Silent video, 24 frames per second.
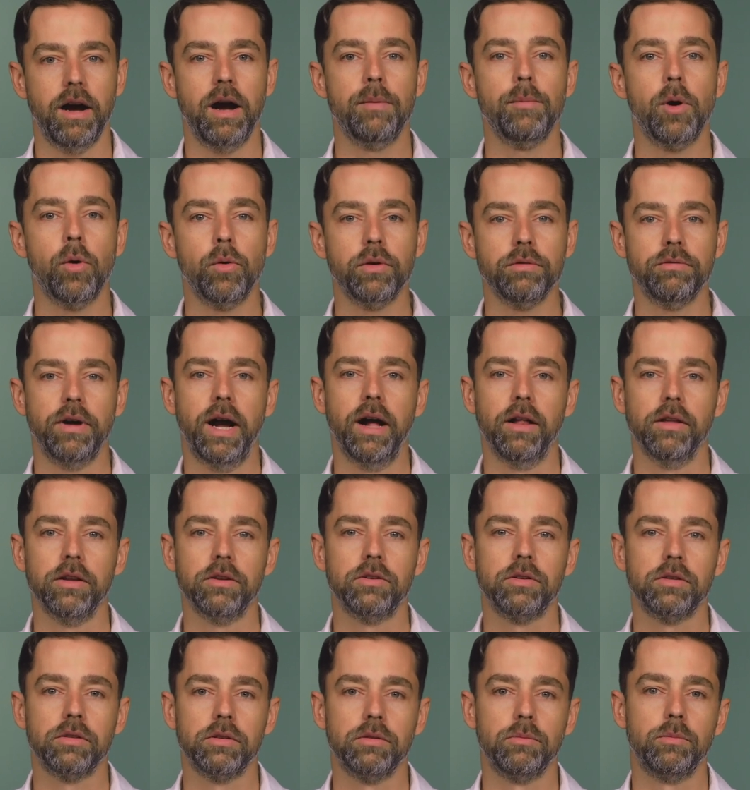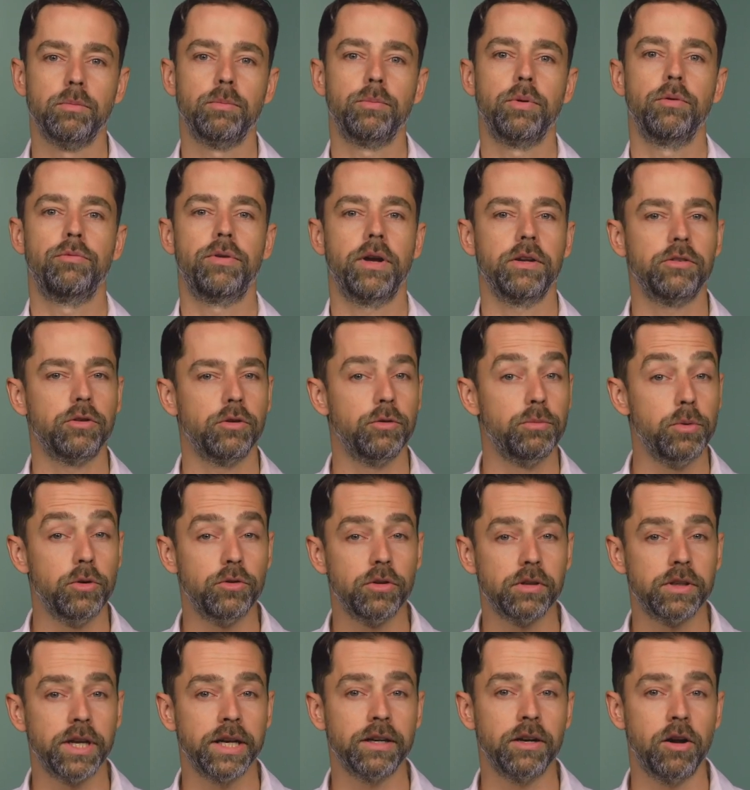I'm Owen Vallis, Professor of
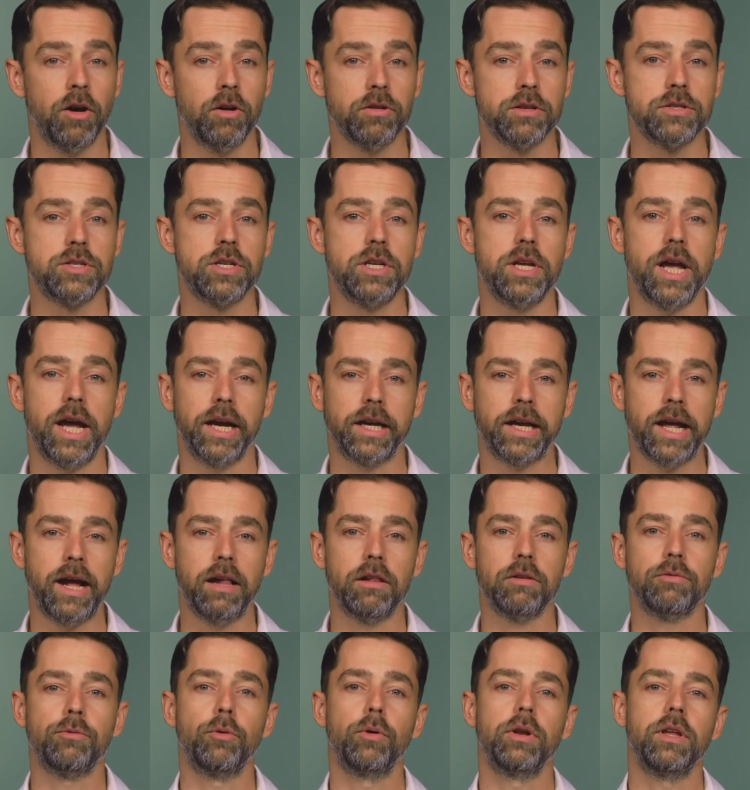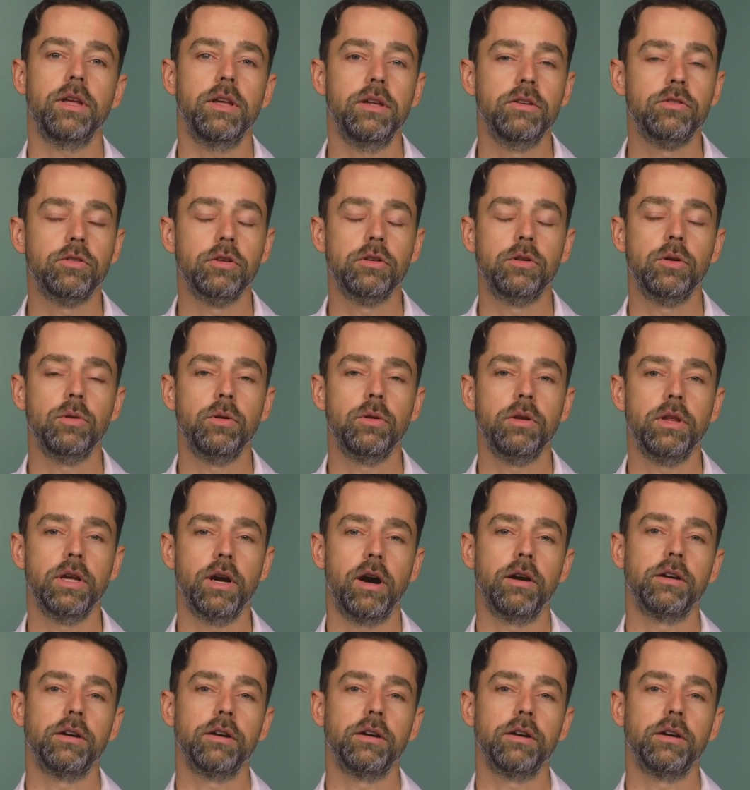Music Technology at California Institute of the